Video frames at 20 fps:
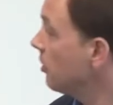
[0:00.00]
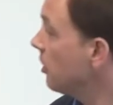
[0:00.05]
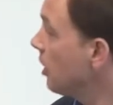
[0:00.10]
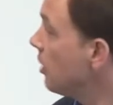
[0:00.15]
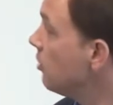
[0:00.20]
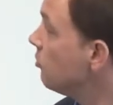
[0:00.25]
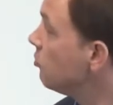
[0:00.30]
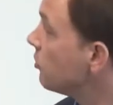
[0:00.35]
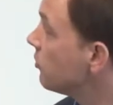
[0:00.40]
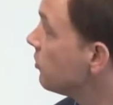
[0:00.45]

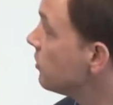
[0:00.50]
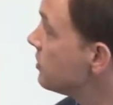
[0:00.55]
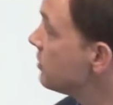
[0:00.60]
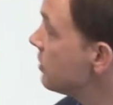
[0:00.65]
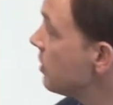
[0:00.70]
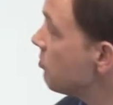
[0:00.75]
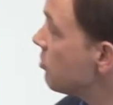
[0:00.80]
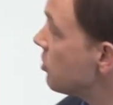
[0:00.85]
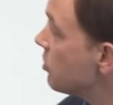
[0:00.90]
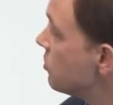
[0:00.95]
end with this
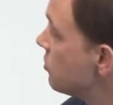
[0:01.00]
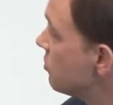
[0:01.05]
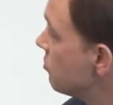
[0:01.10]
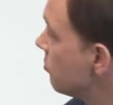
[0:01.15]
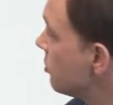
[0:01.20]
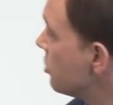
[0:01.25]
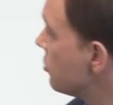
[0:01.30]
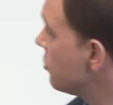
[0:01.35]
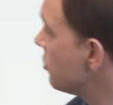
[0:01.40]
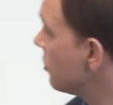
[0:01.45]
image,
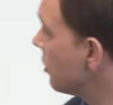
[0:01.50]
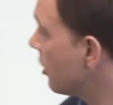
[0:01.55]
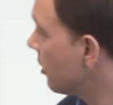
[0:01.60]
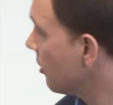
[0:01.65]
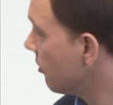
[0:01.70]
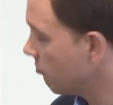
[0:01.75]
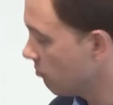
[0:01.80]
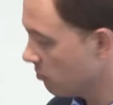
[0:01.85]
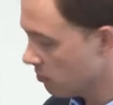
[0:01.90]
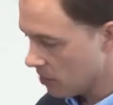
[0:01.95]
which
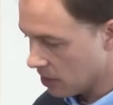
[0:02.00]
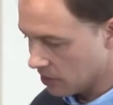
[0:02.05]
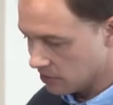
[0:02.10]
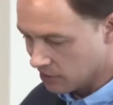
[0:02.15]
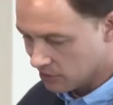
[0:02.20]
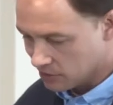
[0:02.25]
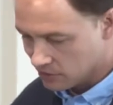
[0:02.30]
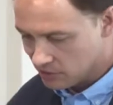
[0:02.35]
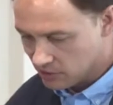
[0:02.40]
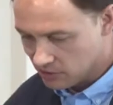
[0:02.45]
I, I,
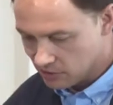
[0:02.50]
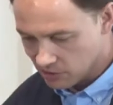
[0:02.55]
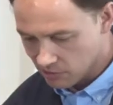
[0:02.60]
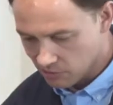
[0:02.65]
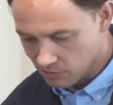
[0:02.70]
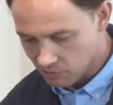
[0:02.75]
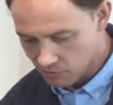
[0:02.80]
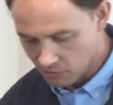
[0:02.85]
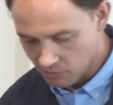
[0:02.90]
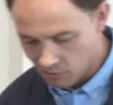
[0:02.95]
I see
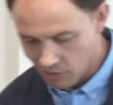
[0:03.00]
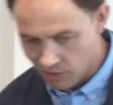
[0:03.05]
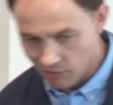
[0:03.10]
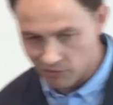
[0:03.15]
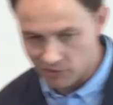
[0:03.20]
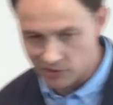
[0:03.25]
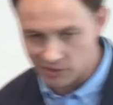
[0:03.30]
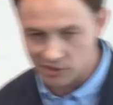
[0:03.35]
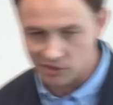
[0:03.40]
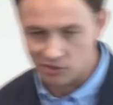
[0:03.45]
the, the,
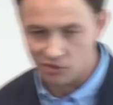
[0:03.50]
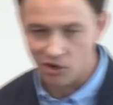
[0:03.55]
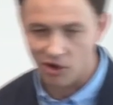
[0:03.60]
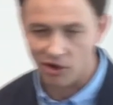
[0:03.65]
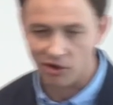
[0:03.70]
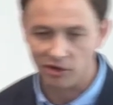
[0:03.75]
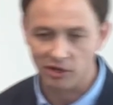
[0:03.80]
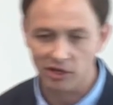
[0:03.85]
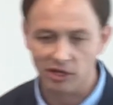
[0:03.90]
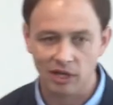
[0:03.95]
reference is gone.